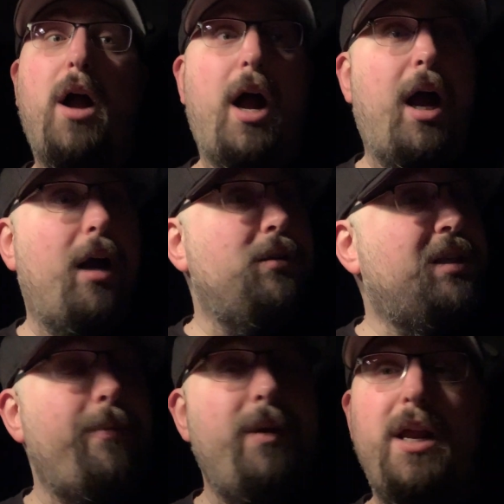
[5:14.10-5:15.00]
uh,
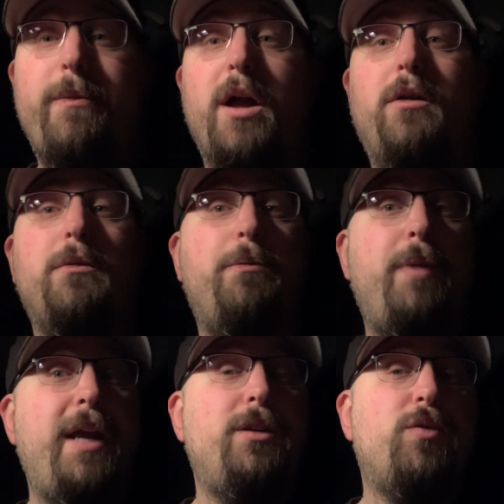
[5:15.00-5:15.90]
send me an email,
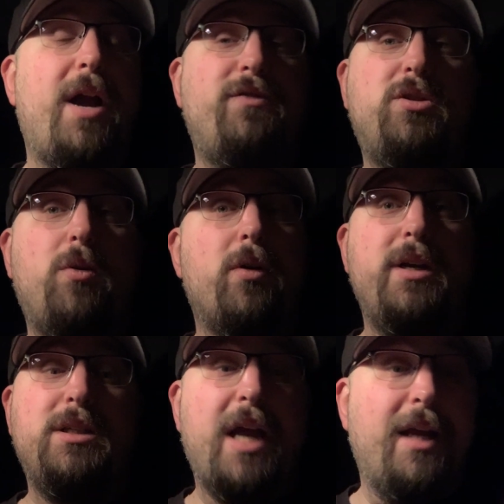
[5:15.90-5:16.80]
paid to drive
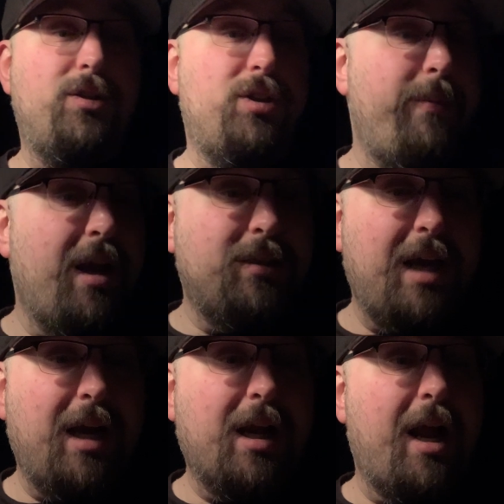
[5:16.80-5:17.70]
stories at
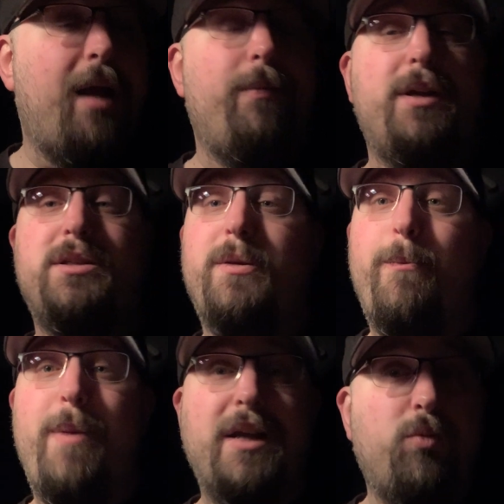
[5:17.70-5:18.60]
gmail.com. It's the
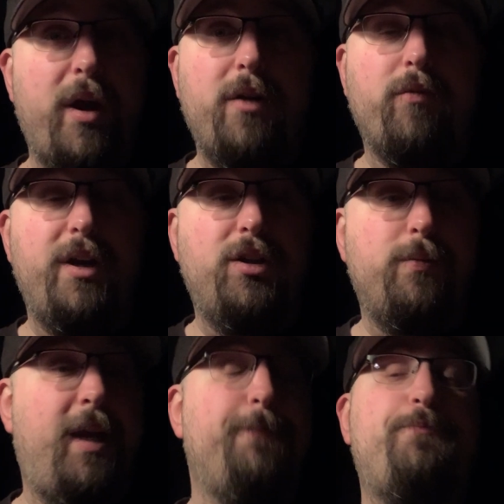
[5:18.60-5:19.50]
best way to reach
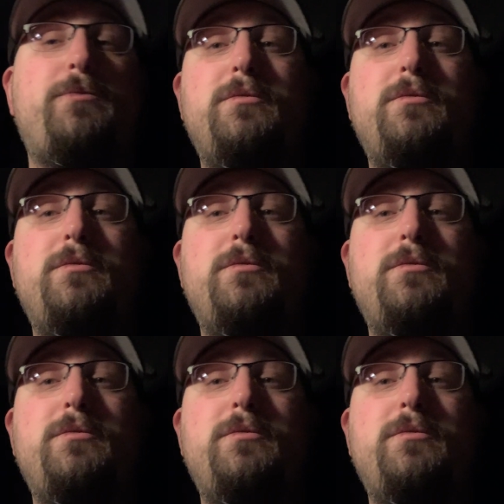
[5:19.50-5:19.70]
me.